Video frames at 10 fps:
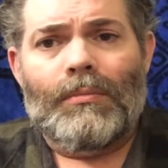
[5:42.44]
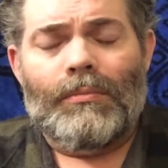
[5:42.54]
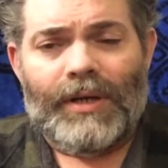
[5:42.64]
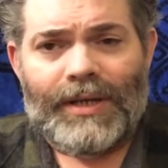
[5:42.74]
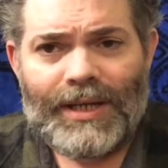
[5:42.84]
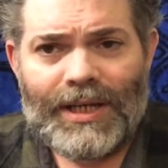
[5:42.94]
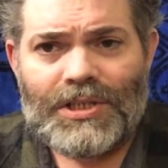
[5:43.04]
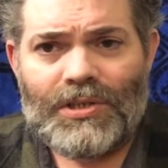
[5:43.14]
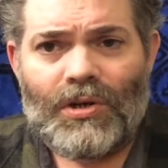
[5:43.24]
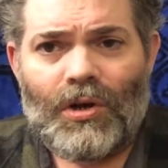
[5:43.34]
But
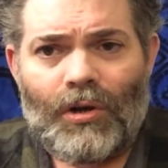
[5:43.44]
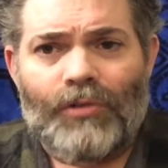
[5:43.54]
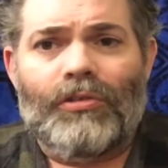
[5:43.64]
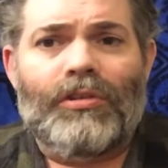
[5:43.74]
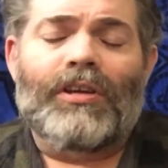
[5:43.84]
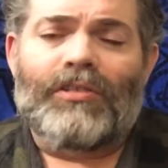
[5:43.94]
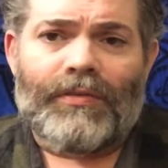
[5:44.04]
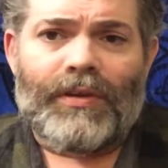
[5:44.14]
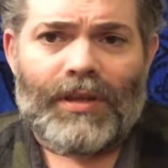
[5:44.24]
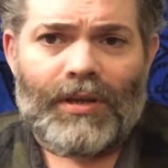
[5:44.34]
nature also takes
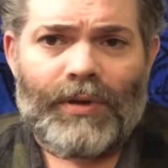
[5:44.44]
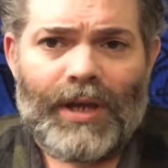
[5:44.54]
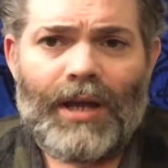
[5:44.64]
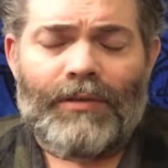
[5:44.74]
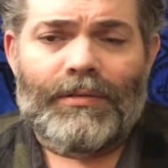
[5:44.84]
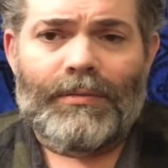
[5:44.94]
everything we have.